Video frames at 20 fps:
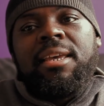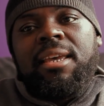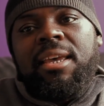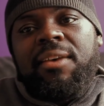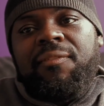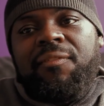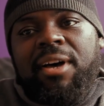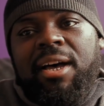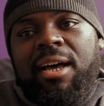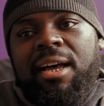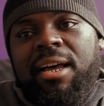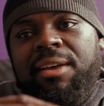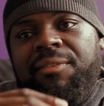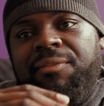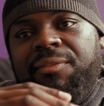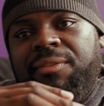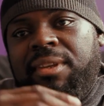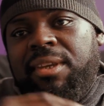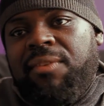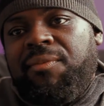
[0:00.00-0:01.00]
If
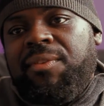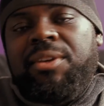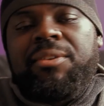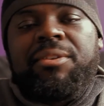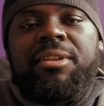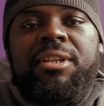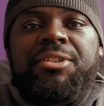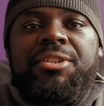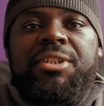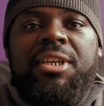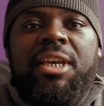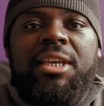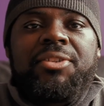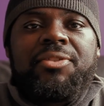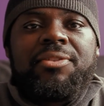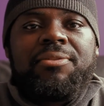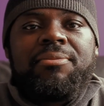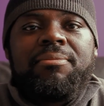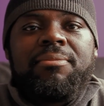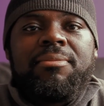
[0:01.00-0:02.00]
I've given you an
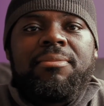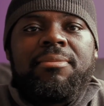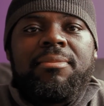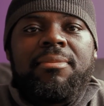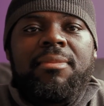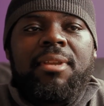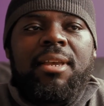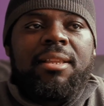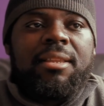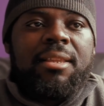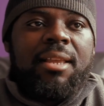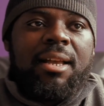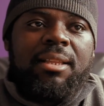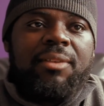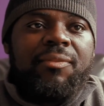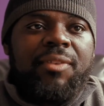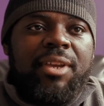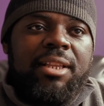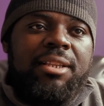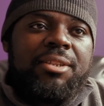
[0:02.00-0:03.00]
education and
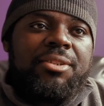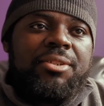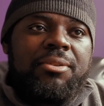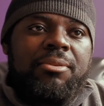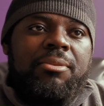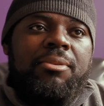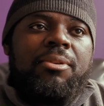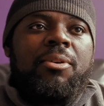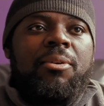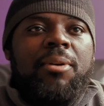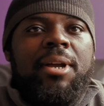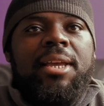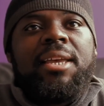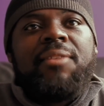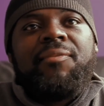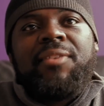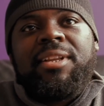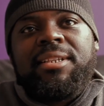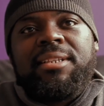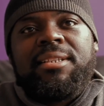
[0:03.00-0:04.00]
elevated you, great.
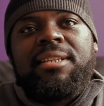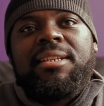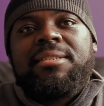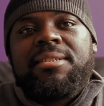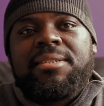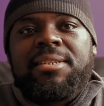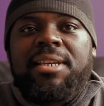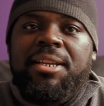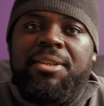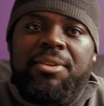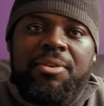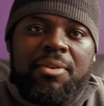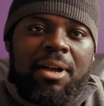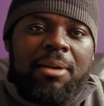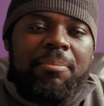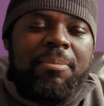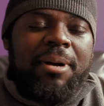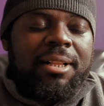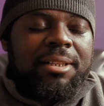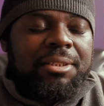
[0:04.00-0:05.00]
If I didn't entertain you, I
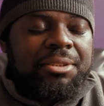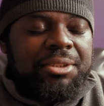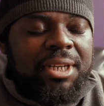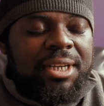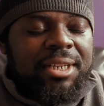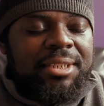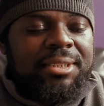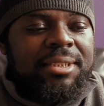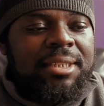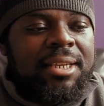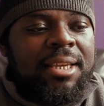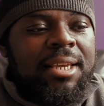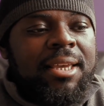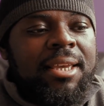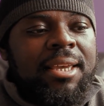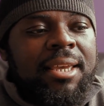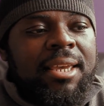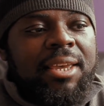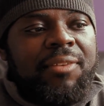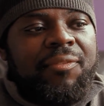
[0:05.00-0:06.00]
apologize.
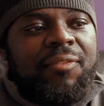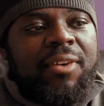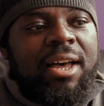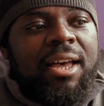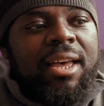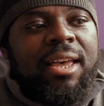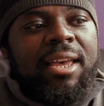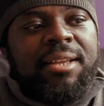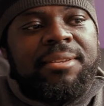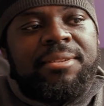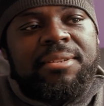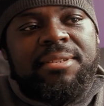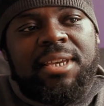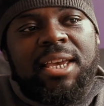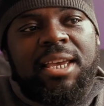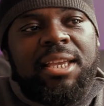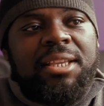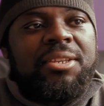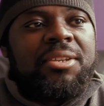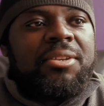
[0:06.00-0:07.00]
If I
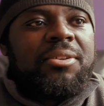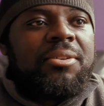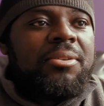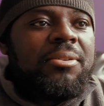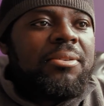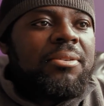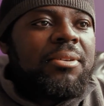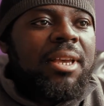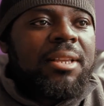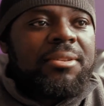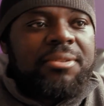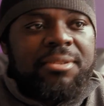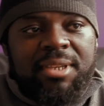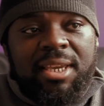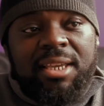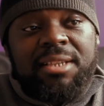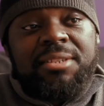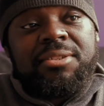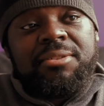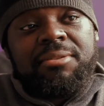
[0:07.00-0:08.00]
entertain you,
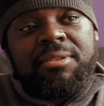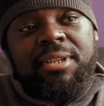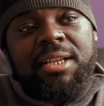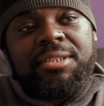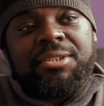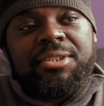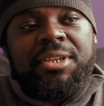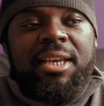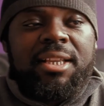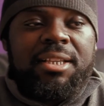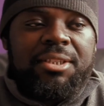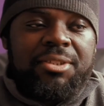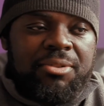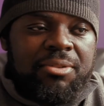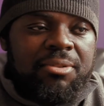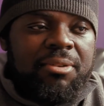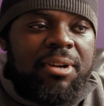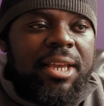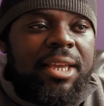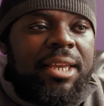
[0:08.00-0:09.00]
entertained you and educated you,
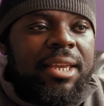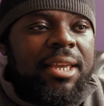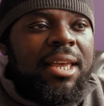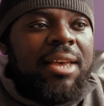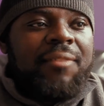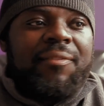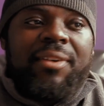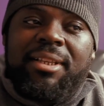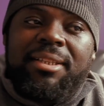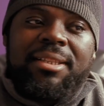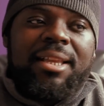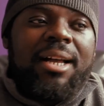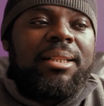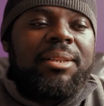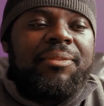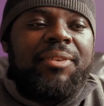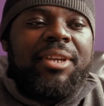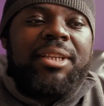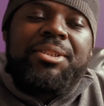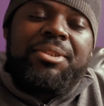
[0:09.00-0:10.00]
great. If I didn't
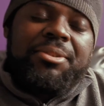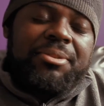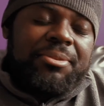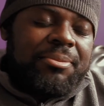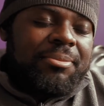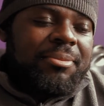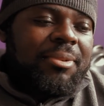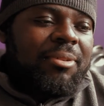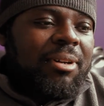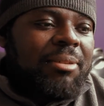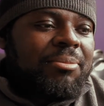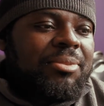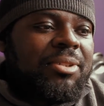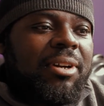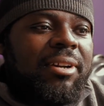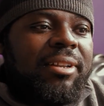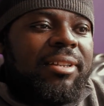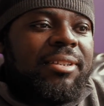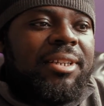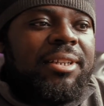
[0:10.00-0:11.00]
elevate you, well, I'm
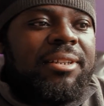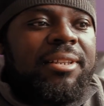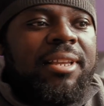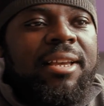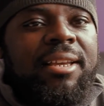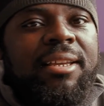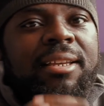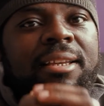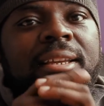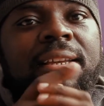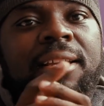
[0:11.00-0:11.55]
sorry to hear that.